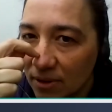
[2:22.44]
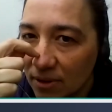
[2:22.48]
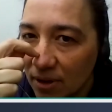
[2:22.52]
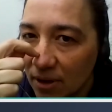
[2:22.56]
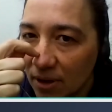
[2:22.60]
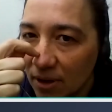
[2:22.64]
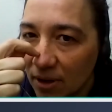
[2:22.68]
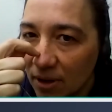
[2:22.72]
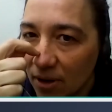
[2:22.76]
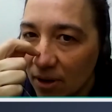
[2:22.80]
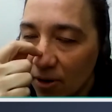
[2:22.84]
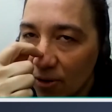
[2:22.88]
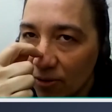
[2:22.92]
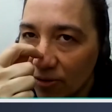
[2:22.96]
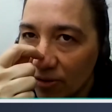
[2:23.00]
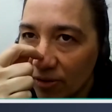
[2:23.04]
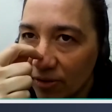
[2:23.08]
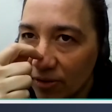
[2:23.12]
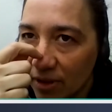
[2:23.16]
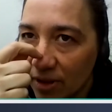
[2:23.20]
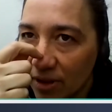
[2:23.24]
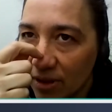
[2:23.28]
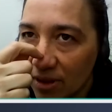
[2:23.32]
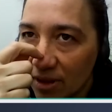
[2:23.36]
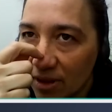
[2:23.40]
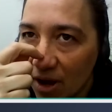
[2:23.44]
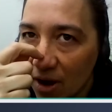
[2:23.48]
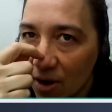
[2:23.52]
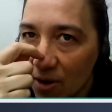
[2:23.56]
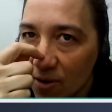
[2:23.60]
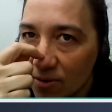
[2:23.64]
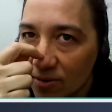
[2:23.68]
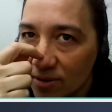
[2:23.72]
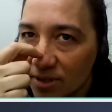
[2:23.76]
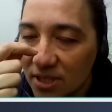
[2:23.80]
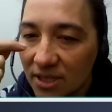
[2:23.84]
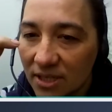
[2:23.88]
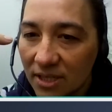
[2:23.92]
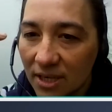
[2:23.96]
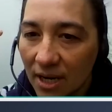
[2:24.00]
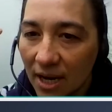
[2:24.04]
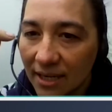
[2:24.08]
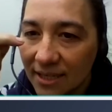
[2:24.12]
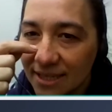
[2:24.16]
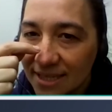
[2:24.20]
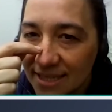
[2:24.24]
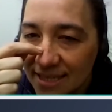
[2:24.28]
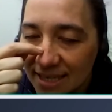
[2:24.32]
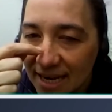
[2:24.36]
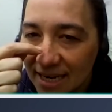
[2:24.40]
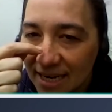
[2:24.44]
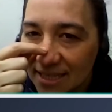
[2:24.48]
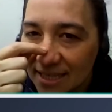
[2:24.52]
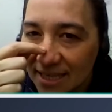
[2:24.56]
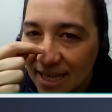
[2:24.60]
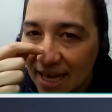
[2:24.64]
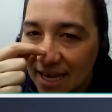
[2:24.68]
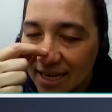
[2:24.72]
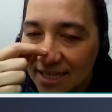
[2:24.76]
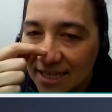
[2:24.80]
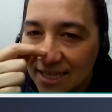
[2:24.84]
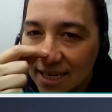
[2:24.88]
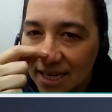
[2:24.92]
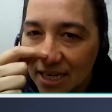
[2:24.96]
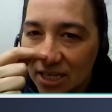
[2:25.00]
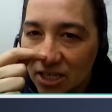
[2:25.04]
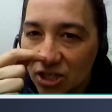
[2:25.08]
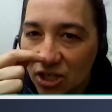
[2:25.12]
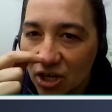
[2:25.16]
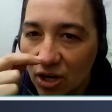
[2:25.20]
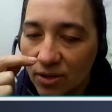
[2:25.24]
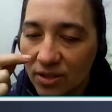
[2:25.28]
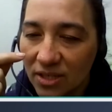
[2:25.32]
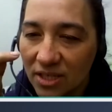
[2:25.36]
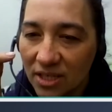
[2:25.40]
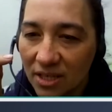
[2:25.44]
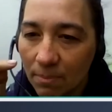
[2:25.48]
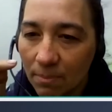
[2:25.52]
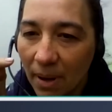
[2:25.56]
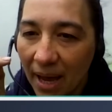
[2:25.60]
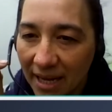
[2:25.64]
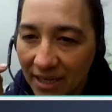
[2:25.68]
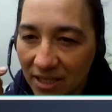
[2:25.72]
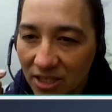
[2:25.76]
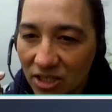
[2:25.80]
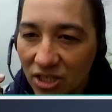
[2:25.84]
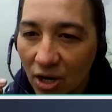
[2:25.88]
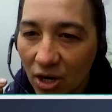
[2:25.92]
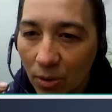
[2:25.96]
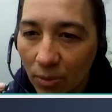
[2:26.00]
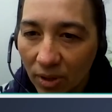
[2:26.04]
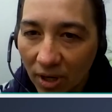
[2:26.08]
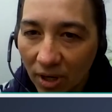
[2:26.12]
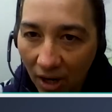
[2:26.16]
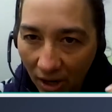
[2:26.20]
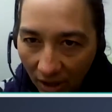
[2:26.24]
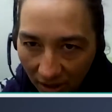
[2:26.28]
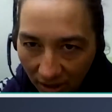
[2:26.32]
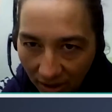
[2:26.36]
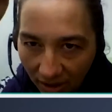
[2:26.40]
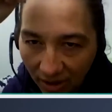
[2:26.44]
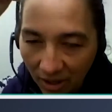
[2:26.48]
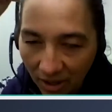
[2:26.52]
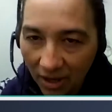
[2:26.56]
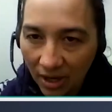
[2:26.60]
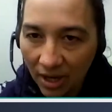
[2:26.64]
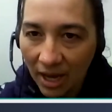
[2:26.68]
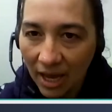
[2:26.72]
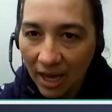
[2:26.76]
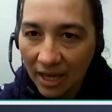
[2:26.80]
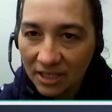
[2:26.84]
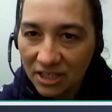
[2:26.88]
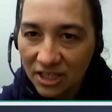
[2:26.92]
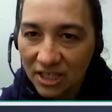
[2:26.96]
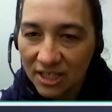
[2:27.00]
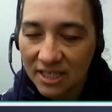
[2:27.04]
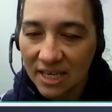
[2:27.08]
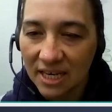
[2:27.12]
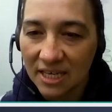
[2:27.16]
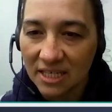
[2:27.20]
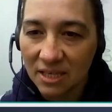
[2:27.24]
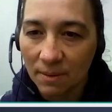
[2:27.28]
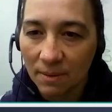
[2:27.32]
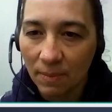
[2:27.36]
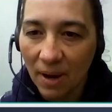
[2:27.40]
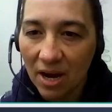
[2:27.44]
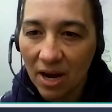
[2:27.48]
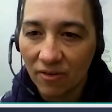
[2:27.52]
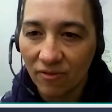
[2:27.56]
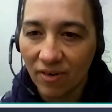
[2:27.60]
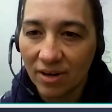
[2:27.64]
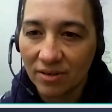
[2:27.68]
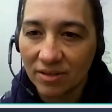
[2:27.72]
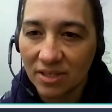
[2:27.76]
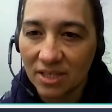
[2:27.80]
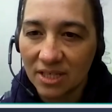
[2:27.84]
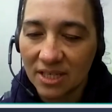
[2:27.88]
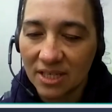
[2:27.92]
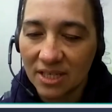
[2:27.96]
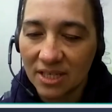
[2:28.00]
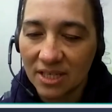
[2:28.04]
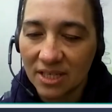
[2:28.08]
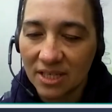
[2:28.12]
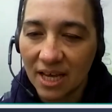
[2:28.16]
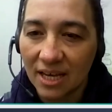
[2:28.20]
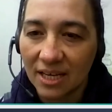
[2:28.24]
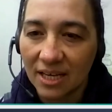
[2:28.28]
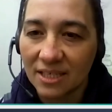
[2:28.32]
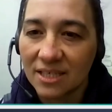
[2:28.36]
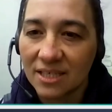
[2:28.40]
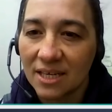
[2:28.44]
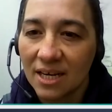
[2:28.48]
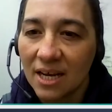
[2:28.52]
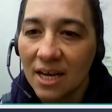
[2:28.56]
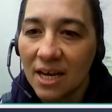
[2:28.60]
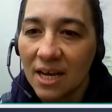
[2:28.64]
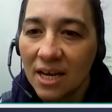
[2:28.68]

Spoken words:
on the nose and sets that skin tone to the Pantone colour, and she sets the background as that.